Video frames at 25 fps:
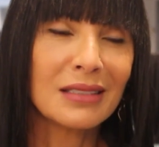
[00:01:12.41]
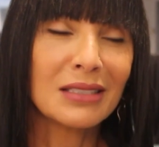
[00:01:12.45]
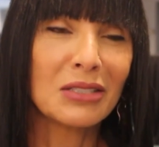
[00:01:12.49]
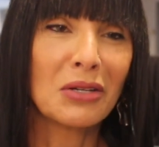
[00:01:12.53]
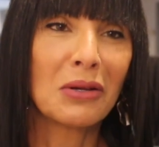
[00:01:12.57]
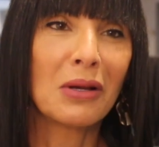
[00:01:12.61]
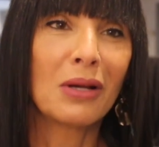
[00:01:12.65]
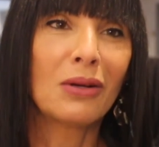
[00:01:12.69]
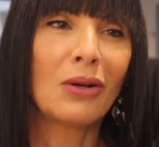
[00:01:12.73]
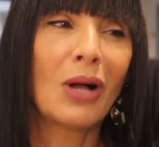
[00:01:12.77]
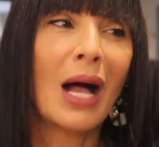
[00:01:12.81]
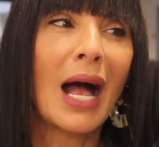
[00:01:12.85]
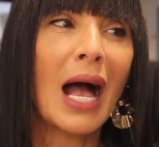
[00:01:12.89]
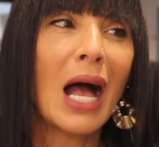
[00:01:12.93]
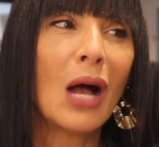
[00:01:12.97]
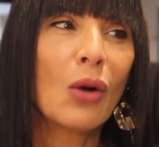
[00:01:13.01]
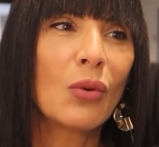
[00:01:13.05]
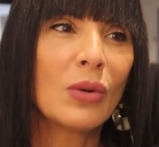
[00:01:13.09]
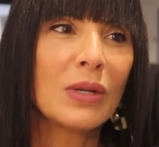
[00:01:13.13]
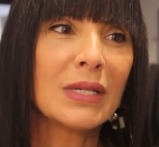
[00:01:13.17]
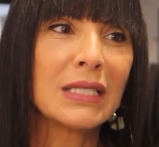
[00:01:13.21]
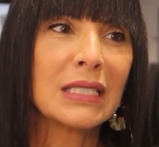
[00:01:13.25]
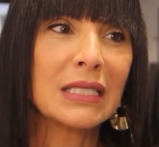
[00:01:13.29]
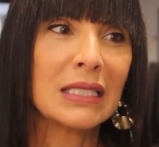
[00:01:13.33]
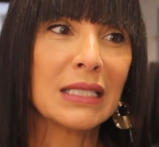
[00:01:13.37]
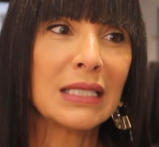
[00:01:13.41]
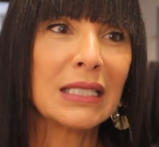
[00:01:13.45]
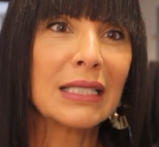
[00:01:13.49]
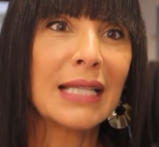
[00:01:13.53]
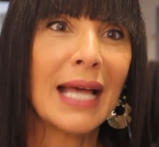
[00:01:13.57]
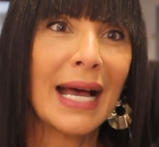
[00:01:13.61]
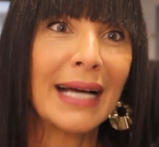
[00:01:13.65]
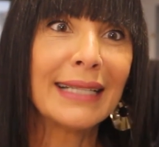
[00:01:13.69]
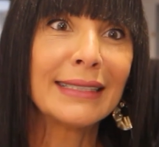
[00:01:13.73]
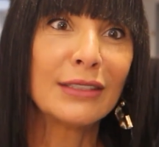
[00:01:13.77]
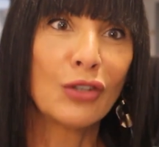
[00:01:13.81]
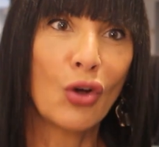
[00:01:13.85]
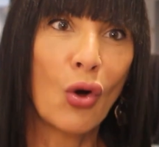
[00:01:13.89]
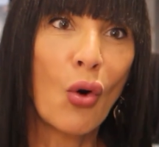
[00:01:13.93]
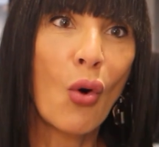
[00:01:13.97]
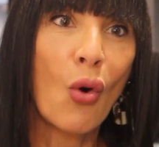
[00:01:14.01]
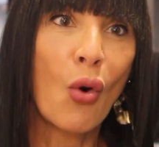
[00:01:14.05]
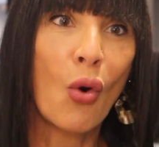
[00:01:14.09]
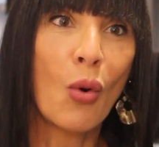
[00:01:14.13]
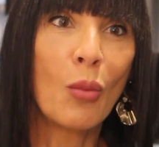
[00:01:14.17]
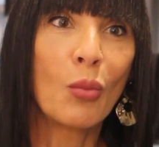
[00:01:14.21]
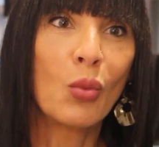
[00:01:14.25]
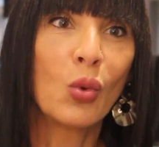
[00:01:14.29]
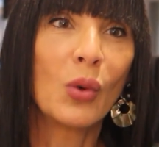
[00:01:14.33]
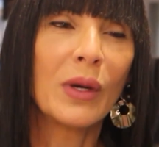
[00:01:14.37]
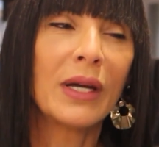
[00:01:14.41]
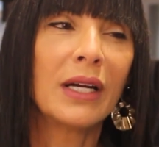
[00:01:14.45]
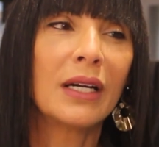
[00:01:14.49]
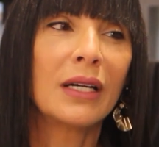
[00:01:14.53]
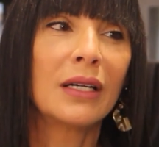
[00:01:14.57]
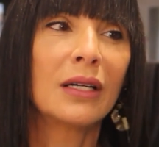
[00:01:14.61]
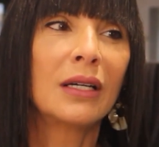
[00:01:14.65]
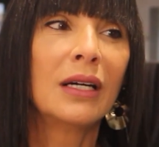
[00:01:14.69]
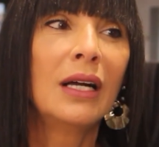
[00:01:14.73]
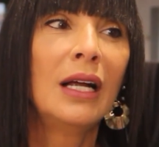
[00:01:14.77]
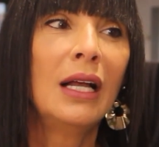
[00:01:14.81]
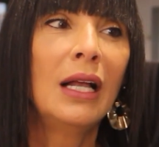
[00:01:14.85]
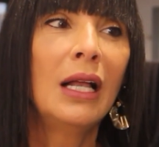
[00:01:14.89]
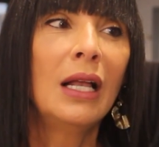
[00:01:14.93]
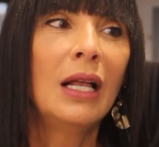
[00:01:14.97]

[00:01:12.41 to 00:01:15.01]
So I was in that home where